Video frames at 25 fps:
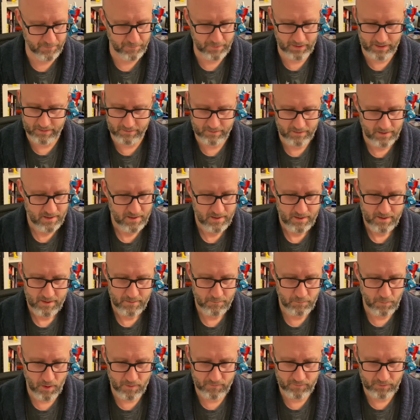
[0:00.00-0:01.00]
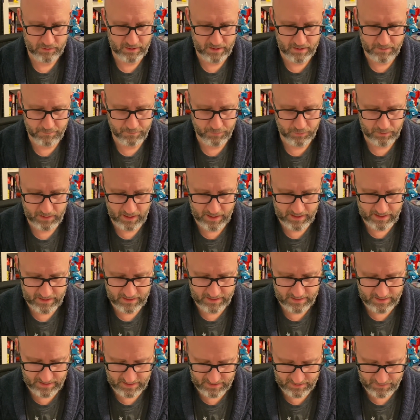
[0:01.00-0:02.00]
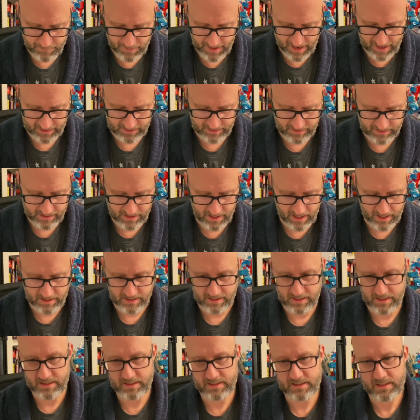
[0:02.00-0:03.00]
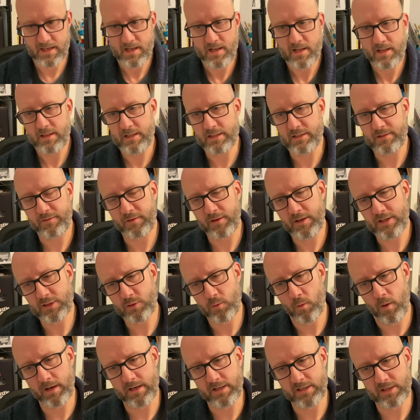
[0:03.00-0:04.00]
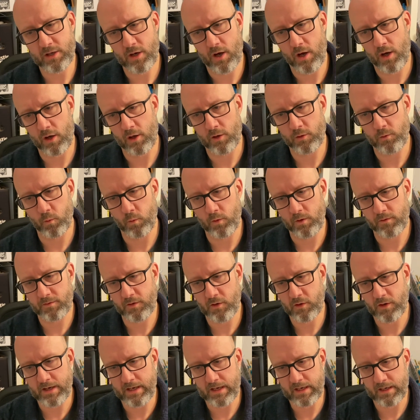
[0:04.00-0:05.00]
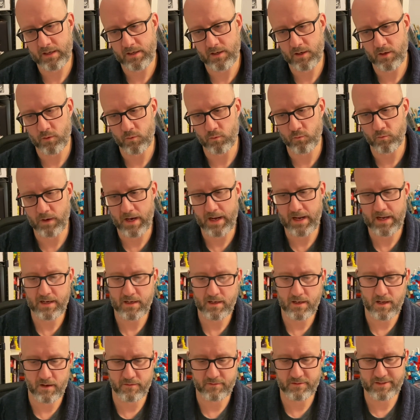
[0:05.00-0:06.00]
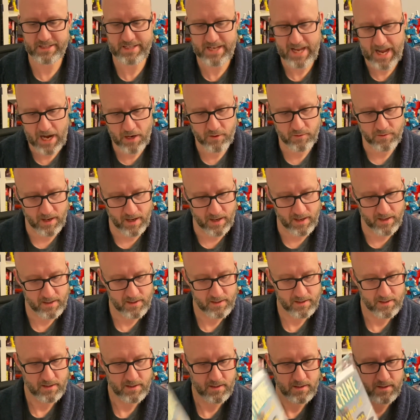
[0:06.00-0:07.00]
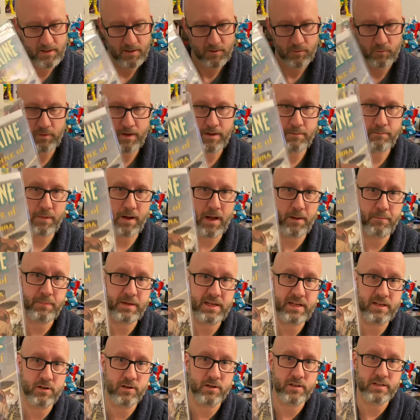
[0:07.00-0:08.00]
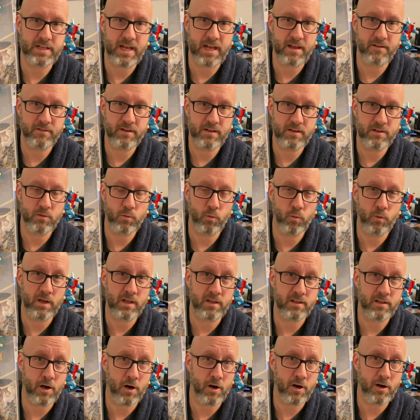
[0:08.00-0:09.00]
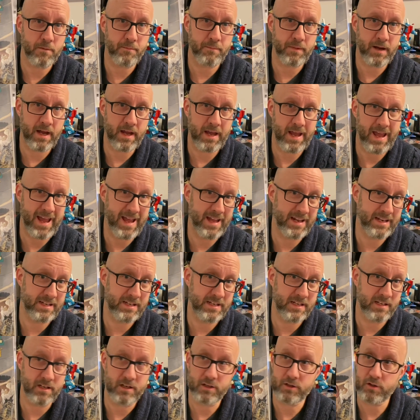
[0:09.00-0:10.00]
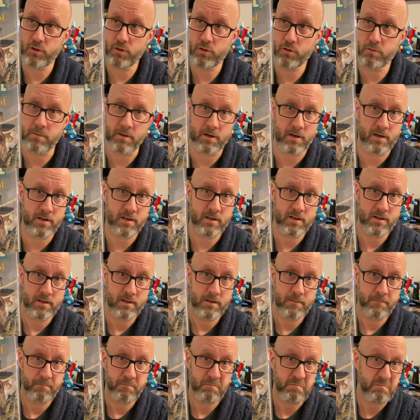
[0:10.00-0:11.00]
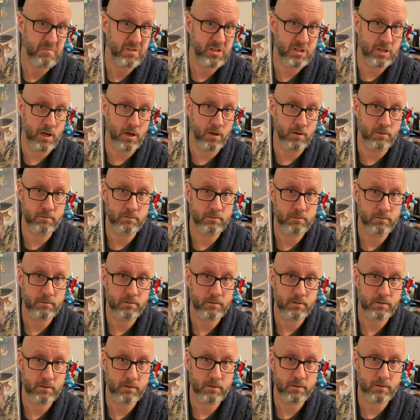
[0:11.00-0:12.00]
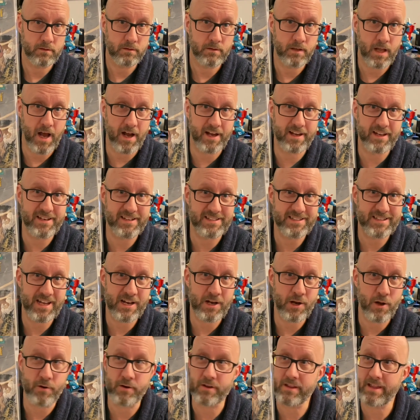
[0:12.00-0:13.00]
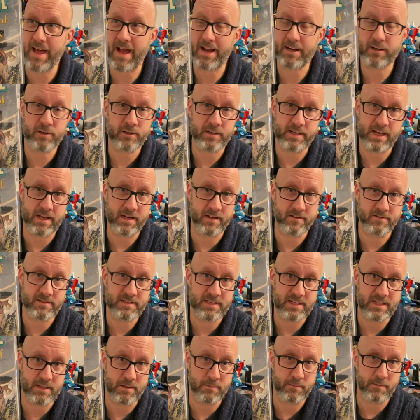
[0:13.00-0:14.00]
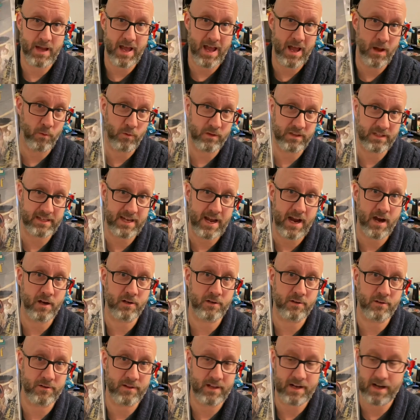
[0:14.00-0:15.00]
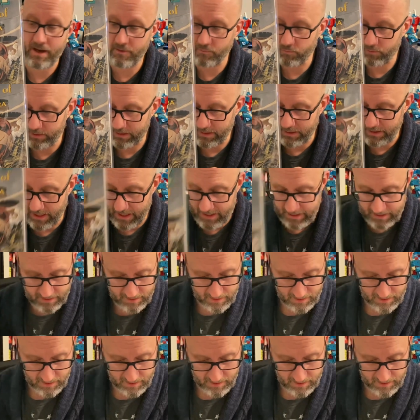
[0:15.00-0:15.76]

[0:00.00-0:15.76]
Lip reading: but Marvel did plenty of these back in the 90s. This first one is called Wolverine Reign of Terra, written by Peter David with art by Andy Kubert. So, not going to say no to that creative team, and with a character that I really like.